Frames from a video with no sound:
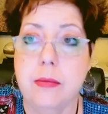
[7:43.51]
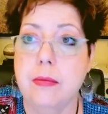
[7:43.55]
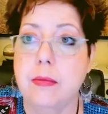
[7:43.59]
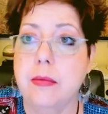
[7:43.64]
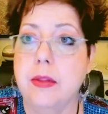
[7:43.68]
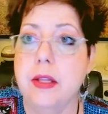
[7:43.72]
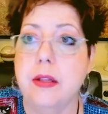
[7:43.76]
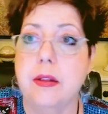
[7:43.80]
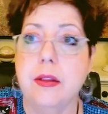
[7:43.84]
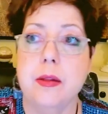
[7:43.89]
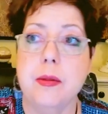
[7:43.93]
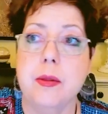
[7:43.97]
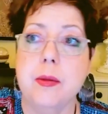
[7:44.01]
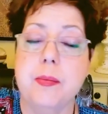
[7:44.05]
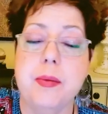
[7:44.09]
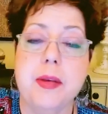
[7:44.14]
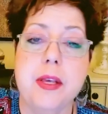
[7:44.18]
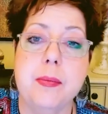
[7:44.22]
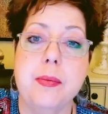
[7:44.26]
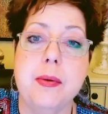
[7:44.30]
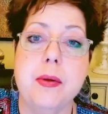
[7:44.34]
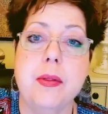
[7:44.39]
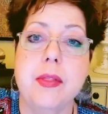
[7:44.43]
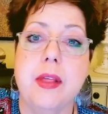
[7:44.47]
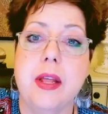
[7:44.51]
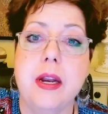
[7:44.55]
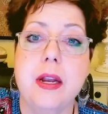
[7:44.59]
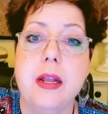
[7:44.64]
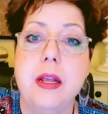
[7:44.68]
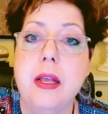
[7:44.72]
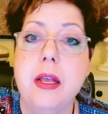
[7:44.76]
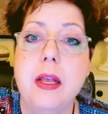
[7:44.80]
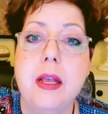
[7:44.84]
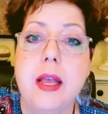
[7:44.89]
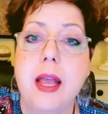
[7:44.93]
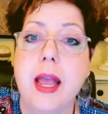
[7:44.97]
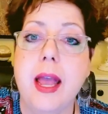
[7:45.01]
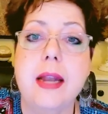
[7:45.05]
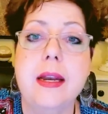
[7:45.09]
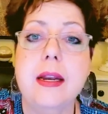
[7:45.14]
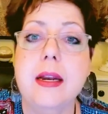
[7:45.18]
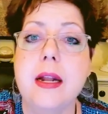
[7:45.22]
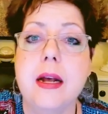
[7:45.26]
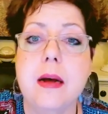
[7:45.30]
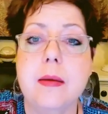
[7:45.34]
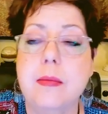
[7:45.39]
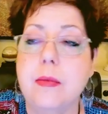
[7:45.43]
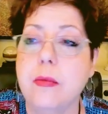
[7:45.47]
The people that ended
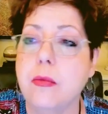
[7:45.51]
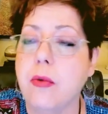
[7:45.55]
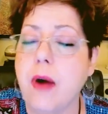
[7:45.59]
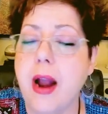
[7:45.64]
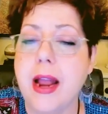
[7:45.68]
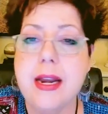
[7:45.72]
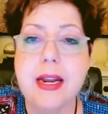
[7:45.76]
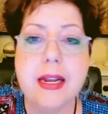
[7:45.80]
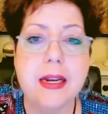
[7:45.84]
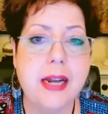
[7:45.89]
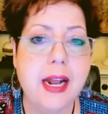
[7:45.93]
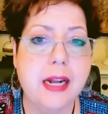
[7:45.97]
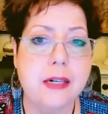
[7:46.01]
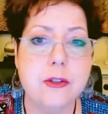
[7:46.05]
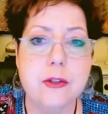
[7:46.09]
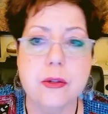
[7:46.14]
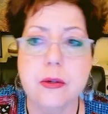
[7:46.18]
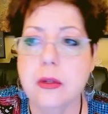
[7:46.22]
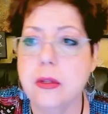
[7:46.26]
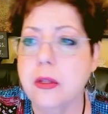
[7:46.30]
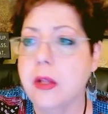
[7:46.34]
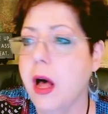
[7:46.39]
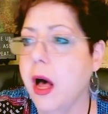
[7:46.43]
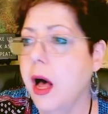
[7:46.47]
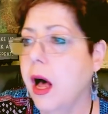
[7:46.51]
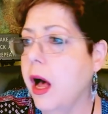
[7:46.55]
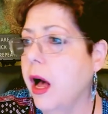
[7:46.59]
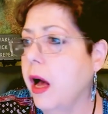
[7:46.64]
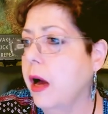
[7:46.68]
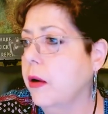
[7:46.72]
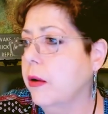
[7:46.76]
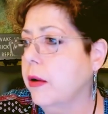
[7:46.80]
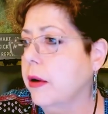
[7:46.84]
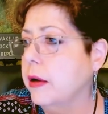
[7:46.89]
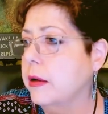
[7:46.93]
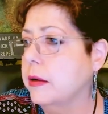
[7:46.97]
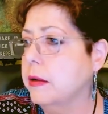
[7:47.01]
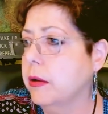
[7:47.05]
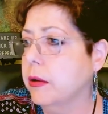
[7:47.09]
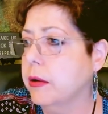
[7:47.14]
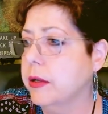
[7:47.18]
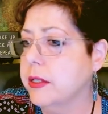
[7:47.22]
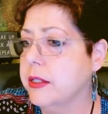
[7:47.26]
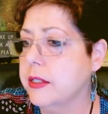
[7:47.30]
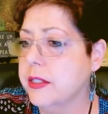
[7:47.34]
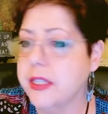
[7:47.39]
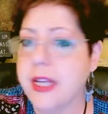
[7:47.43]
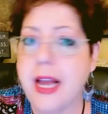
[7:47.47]
up writing natural law
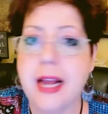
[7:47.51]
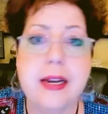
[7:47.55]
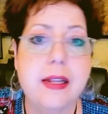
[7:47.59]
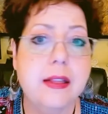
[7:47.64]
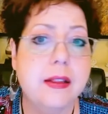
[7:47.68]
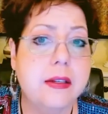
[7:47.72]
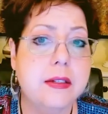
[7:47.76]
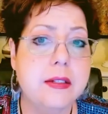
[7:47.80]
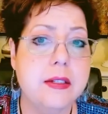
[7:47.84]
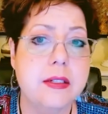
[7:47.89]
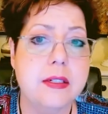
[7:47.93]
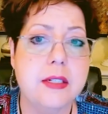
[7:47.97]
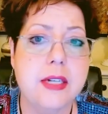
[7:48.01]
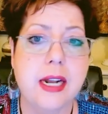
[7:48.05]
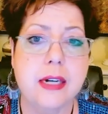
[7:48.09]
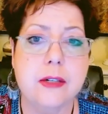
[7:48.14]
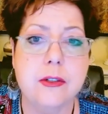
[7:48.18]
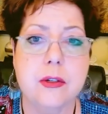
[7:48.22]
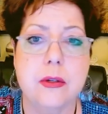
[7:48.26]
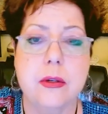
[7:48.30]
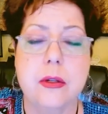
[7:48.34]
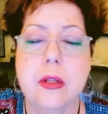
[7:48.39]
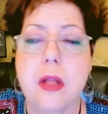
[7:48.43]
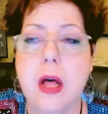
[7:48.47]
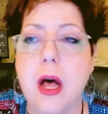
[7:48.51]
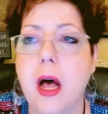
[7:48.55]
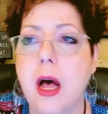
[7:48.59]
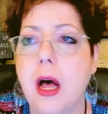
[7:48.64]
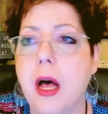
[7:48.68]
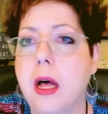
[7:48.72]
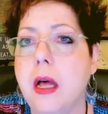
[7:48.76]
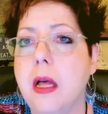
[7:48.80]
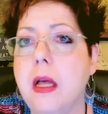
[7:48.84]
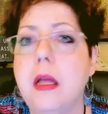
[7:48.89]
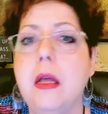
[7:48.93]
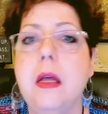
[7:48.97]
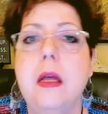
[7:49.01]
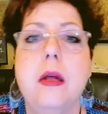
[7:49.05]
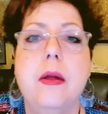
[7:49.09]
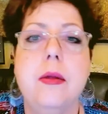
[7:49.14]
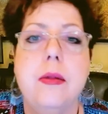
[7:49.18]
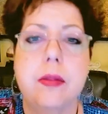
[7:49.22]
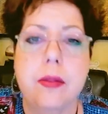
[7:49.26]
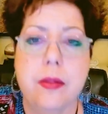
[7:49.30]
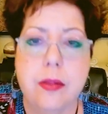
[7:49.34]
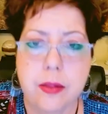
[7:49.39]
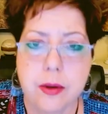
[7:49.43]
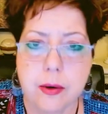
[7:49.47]
or deciding this is natural law,
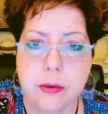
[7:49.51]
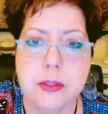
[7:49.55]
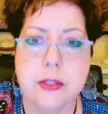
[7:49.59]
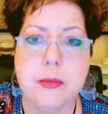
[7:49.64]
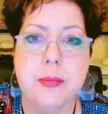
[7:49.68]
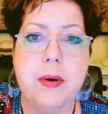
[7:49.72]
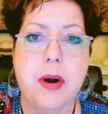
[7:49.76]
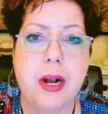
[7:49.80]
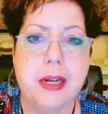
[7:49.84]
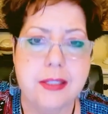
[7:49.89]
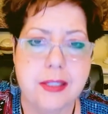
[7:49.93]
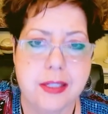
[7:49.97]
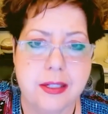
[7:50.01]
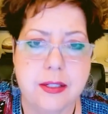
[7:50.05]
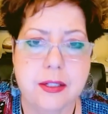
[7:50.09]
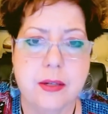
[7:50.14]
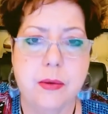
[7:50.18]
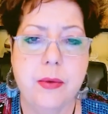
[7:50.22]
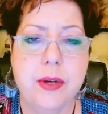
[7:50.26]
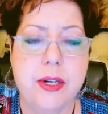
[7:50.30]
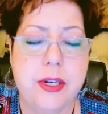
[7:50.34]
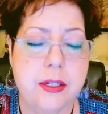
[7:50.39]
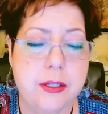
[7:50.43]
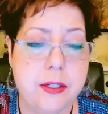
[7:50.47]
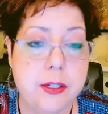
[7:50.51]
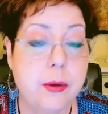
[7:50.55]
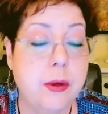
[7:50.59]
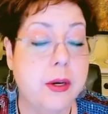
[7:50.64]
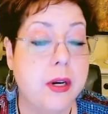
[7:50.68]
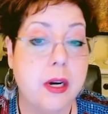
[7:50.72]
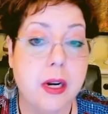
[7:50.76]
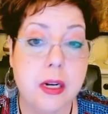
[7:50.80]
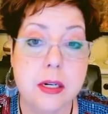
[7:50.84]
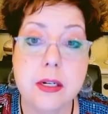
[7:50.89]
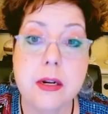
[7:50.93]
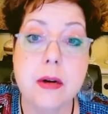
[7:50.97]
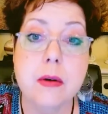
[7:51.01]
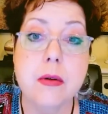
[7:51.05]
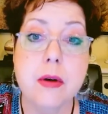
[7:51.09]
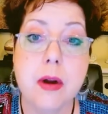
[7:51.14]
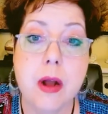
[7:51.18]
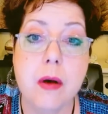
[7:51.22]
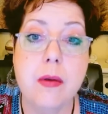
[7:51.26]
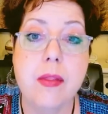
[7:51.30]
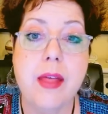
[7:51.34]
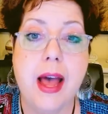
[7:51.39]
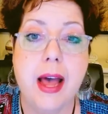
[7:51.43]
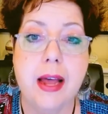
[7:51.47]
there was a process that went into it. And I don't
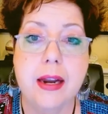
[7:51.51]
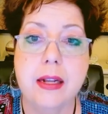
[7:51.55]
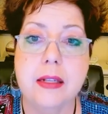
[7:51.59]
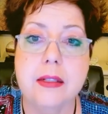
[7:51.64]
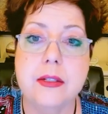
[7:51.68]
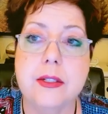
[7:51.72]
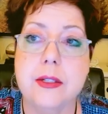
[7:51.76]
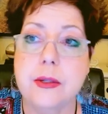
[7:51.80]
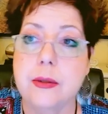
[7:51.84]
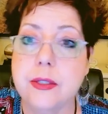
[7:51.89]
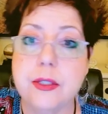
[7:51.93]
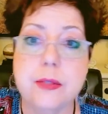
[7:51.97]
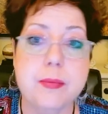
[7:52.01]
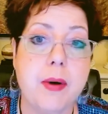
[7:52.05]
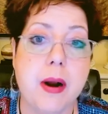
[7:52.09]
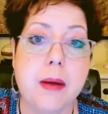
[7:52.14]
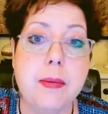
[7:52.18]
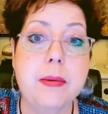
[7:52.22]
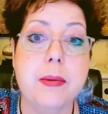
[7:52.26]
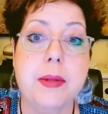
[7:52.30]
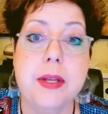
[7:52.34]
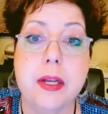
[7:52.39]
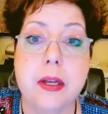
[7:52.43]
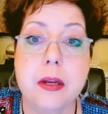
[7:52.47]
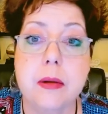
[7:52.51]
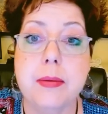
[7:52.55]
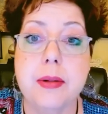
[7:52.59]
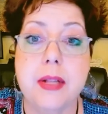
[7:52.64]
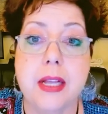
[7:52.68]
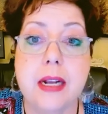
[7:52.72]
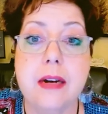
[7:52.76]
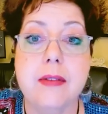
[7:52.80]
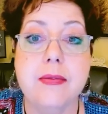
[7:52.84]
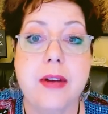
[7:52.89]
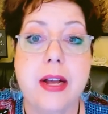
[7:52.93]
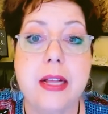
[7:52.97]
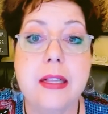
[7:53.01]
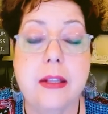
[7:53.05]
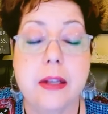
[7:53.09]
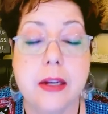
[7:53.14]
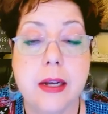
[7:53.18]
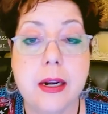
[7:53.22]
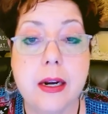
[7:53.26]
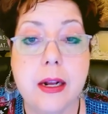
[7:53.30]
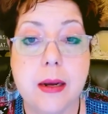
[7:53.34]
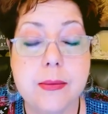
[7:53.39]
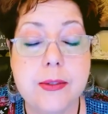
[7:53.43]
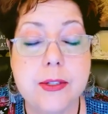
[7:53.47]
know that. And so it's probably a good plan if I look
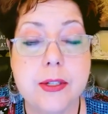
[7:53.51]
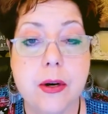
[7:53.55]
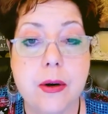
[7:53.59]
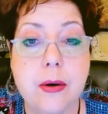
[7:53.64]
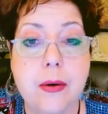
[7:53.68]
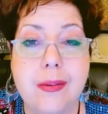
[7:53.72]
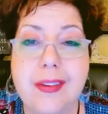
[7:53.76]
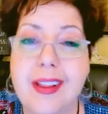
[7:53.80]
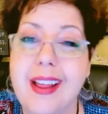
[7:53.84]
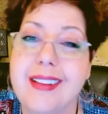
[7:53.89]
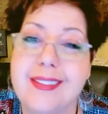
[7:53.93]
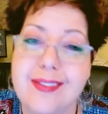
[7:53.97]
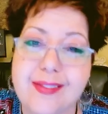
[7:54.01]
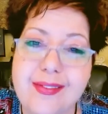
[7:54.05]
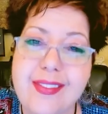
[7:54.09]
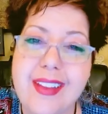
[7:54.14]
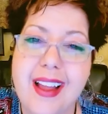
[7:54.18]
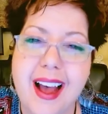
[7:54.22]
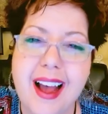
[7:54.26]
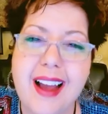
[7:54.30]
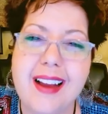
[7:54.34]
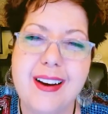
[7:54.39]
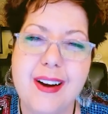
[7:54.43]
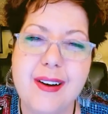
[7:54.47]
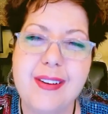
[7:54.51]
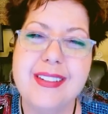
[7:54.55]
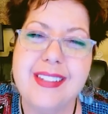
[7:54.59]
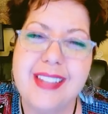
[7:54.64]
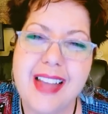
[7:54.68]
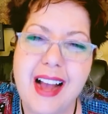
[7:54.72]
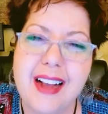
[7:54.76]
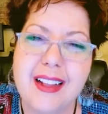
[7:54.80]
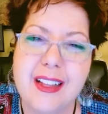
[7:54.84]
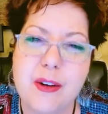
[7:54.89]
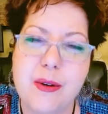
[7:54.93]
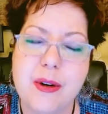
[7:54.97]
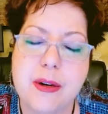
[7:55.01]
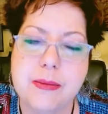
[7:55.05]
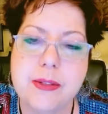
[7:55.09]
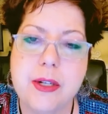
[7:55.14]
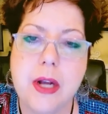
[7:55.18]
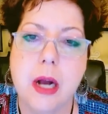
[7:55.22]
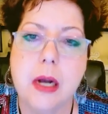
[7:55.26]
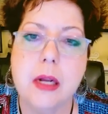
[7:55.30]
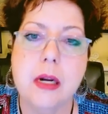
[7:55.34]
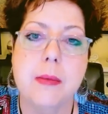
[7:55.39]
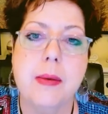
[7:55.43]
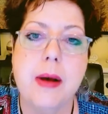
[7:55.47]
it up so I know exactly what I'm
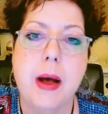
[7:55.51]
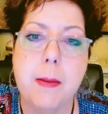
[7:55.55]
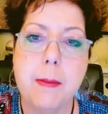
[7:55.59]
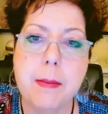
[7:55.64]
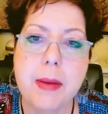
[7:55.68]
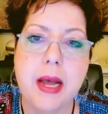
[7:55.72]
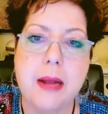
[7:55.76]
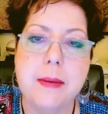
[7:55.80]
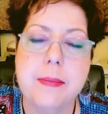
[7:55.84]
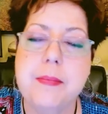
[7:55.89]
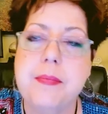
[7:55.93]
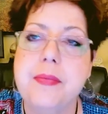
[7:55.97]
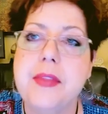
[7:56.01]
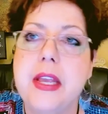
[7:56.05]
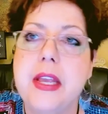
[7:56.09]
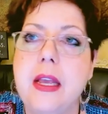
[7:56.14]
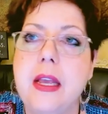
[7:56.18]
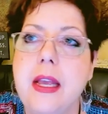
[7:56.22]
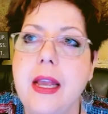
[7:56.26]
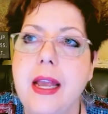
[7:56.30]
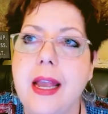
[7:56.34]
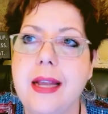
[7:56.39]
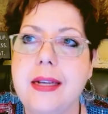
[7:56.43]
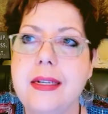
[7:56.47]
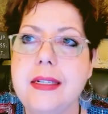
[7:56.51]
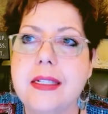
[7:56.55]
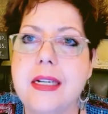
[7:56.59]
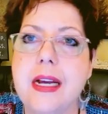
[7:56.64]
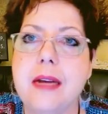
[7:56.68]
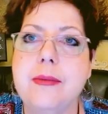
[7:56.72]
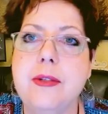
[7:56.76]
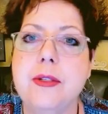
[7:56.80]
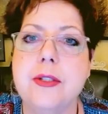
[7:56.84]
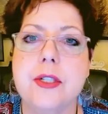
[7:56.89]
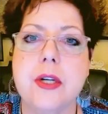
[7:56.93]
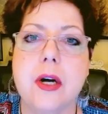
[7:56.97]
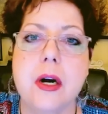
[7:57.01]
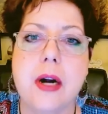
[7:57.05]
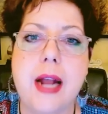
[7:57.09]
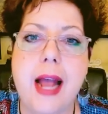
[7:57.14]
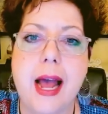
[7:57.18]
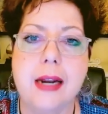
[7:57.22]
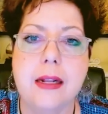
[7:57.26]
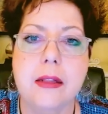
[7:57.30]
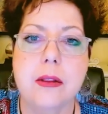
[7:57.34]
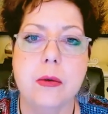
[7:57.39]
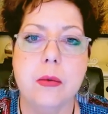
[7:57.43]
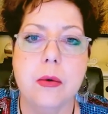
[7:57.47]
talking about. But anytime you start
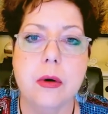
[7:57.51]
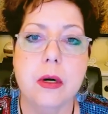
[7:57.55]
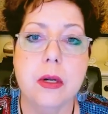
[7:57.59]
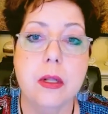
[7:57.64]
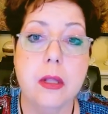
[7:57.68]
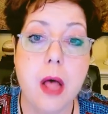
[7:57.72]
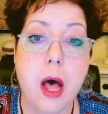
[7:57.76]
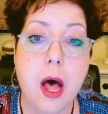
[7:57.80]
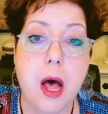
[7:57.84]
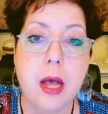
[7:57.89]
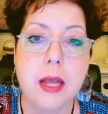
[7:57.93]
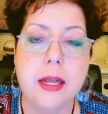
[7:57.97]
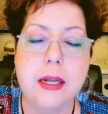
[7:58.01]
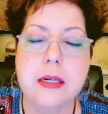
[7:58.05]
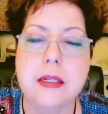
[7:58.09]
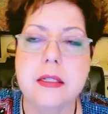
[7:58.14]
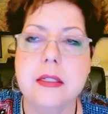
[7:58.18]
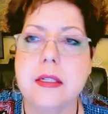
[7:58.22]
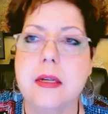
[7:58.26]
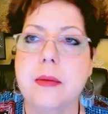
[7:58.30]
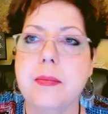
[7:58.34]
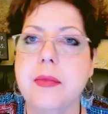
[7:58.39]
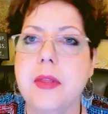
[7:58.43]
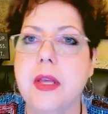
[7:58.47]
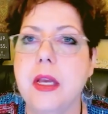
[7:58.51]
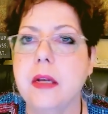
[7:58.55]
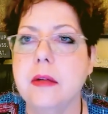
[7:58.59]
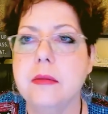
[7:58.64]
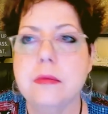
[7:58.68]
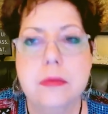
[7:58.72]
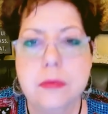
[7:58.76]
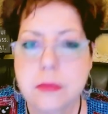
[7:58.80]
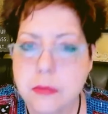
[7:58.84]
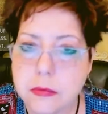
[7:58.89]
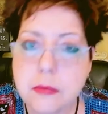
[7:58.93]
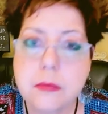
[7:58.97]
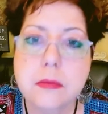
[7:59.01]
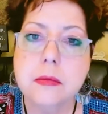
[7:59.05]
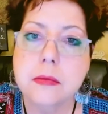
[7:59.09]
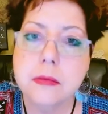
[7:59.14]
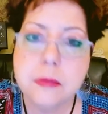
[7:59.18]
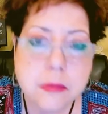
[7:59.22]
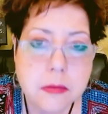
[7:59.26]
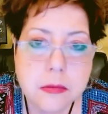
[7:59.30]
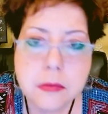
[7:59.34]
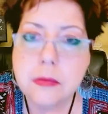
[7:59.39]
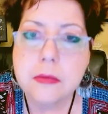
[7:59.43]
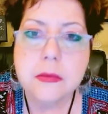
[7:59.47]
adding the word law into something,
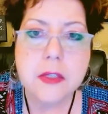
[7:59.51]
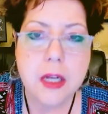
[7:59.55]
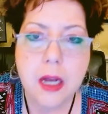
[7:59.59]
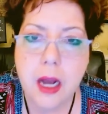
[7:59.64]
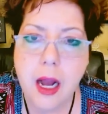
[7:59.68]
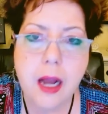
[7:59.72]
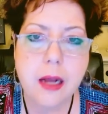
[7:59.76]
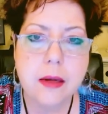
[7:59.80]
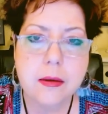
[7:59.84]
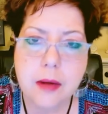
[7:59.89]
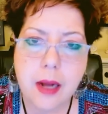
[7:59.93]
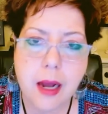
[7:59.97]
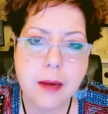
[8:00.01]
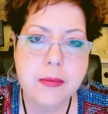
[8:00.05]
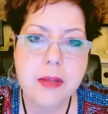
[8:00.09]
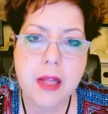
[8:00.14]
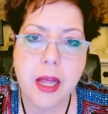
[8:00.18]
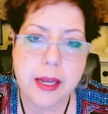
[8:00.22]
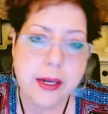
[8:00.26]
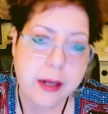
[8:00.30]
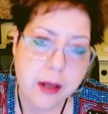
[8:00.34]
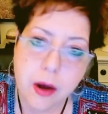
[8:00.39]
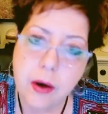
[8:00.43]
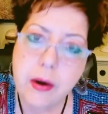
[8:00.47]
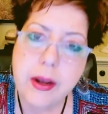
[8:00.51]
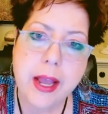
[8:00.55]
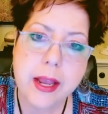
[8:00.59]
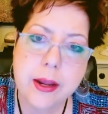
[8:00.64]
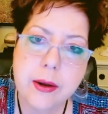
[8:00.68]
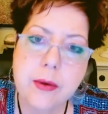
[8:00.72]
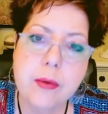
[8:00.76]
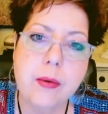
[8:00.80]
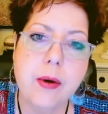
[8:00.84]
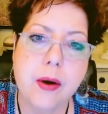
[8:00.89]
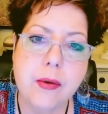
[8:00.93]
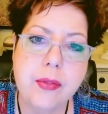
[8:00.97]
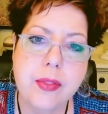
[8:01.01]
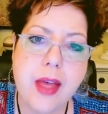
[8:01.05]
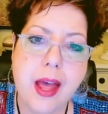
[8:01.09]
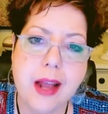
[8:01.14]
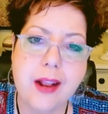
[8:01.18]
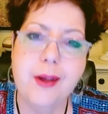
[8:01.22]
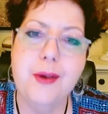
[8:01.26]
I'm like, okay, who wrote that?